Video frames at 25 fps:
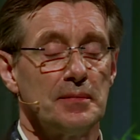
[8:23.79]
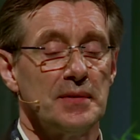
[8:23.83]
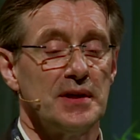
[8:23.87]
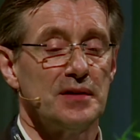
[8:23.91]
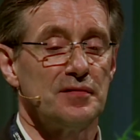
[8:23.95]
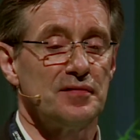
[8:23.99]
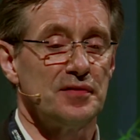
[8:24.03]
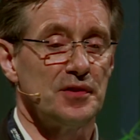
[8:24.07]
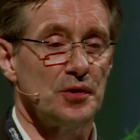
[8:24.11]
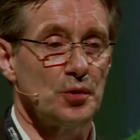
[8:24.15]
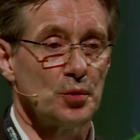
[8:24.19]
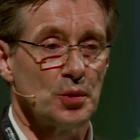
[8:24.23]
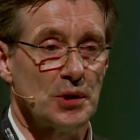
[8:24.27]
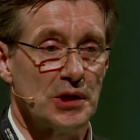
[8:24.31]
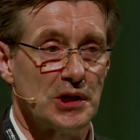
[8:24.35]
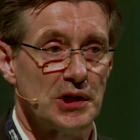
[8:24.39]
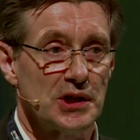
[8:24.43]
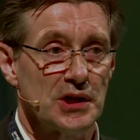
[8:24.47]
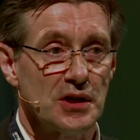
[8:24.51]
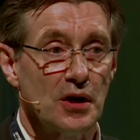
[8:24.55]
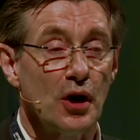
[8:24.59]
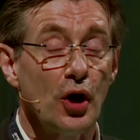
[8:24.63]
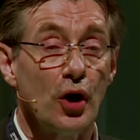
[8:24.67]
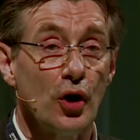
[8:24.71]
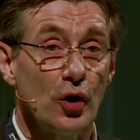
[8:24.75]
if you
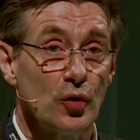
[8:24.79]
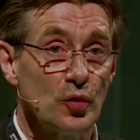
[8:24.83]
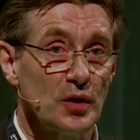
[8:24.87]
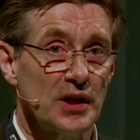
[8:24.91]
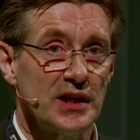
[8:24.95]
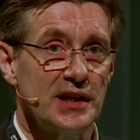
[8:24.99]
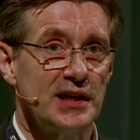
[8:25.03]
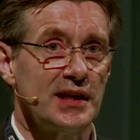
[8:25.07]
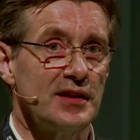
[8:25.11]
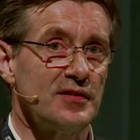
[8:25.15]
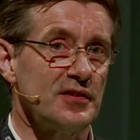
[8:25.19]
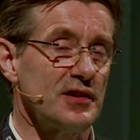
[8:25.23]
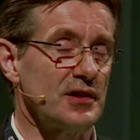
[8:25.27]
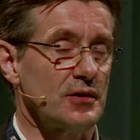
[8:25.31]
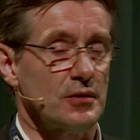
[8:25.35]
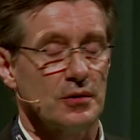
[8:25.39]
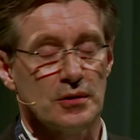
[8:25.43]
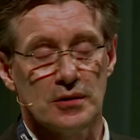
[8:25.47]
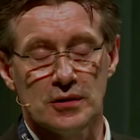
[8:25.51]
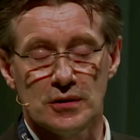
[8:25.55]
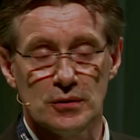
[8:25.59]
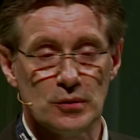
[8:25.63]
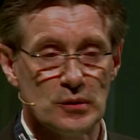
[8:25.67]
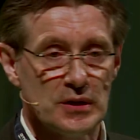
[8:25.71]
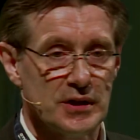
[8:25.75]
are only heating
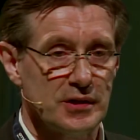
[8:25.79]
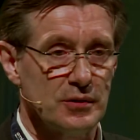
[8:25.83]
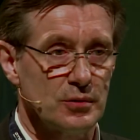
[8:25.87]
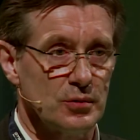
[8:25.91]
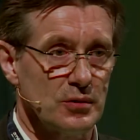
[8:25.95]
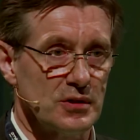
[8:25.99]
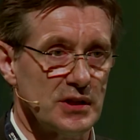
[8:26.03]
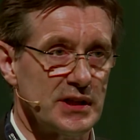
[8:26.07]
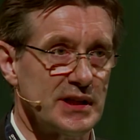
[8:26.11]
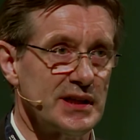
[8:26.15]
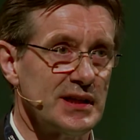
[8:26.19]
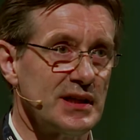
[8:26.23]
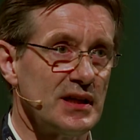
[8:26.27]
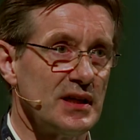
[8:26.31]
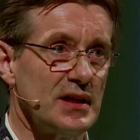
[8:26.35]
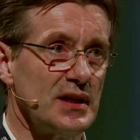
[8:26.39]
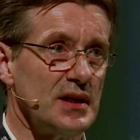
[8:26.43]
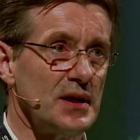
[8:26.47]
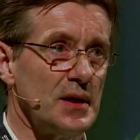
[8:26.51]
or only cooling,